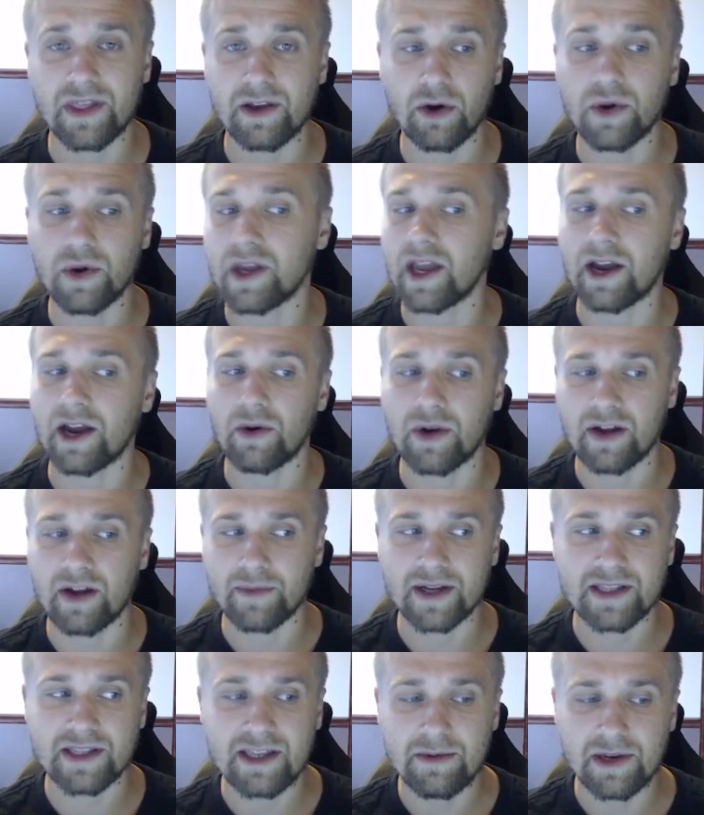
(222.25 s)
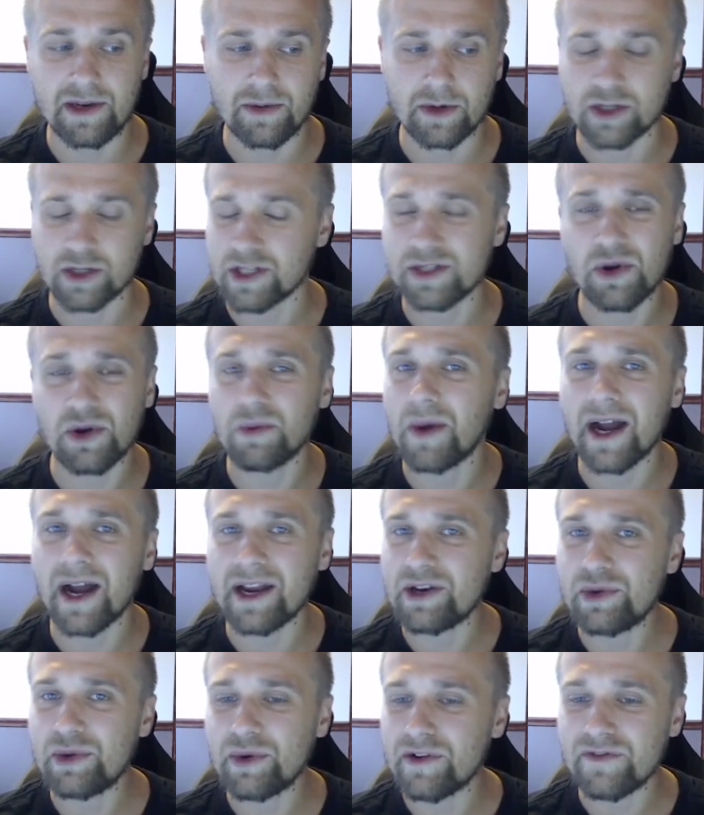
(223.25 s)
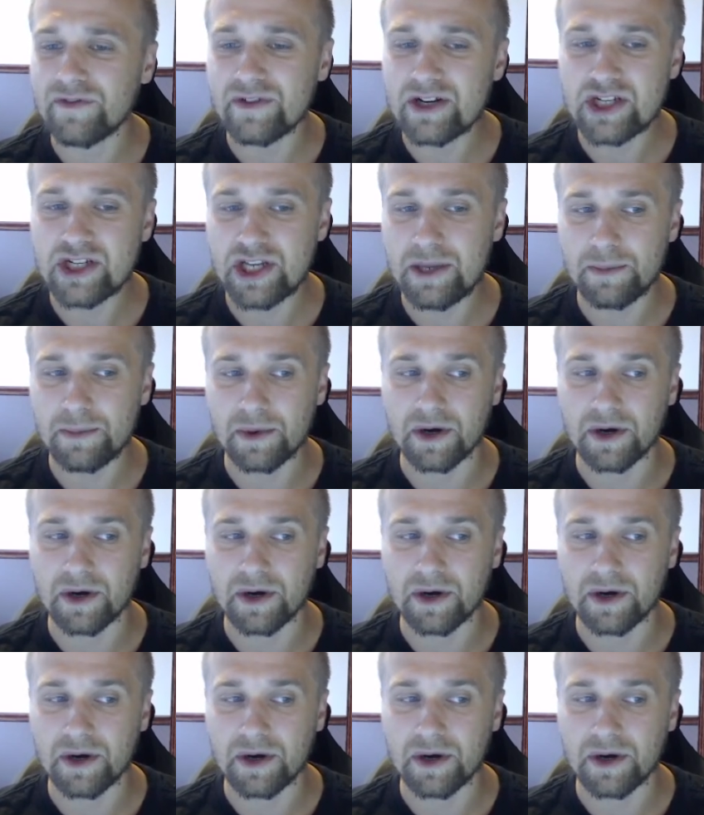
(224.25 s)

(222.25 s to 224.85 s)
okay, I don't have my team anymore. Just go buy a new one for cheaper.